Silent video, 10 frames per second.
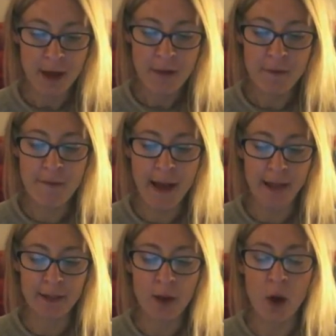
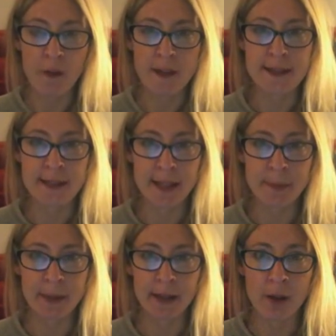fell on the
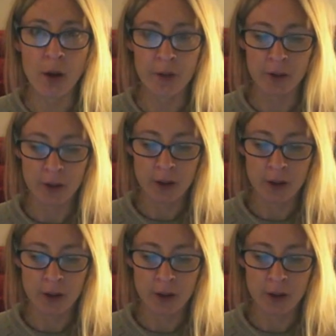sleeping god.